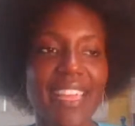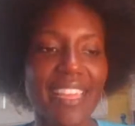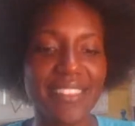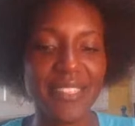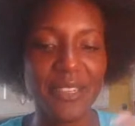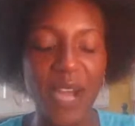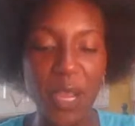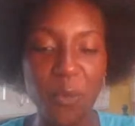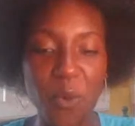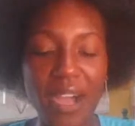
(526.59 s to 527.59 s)
And so
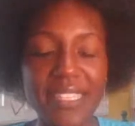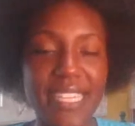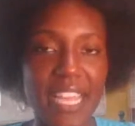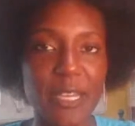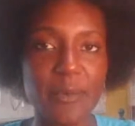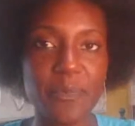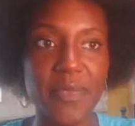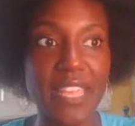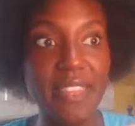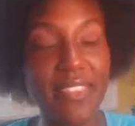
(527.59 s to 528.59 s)
I walk
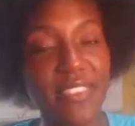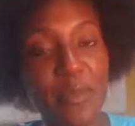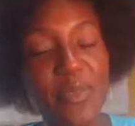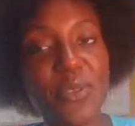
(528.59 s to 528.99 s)
down, and then some